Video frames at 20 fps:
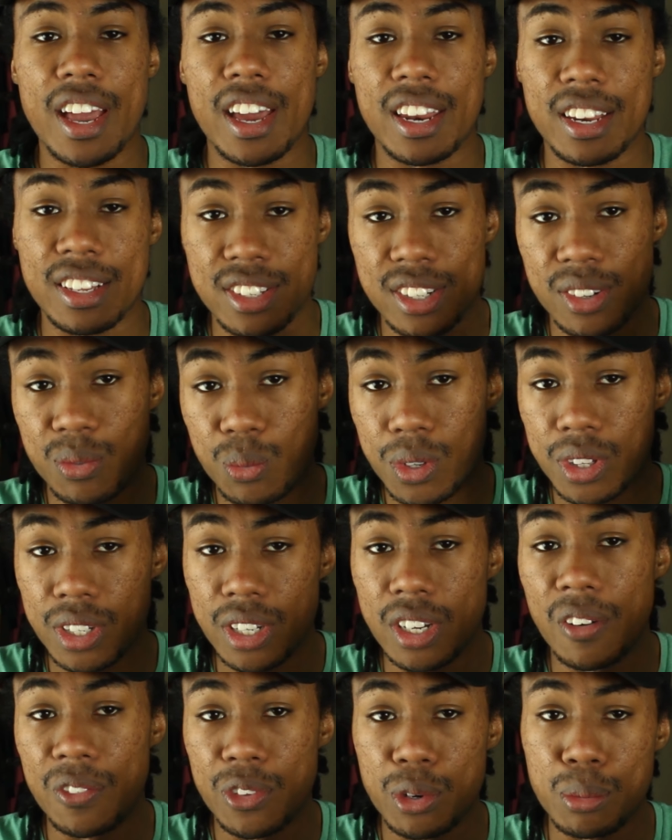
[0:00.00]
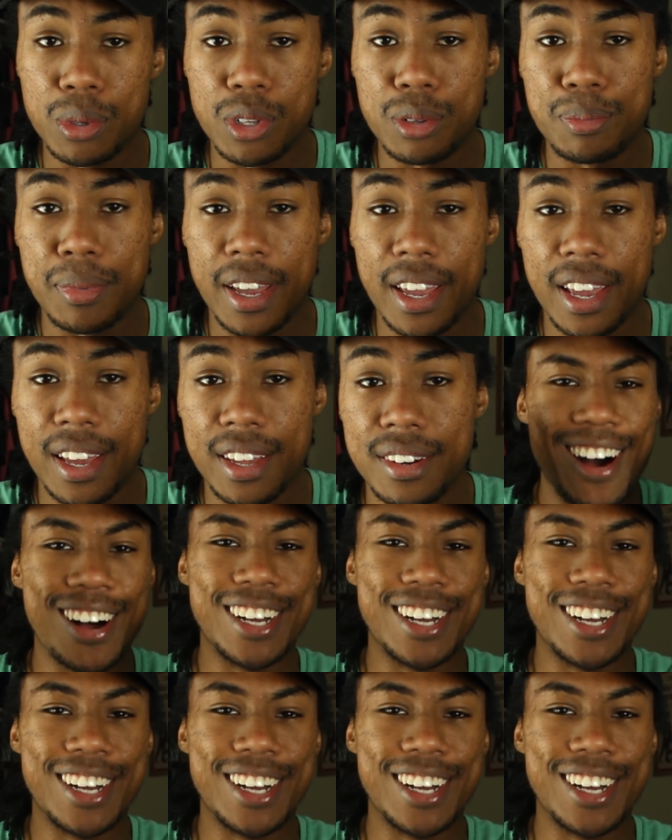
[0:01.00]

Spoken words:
and it's really comfortable in my hand.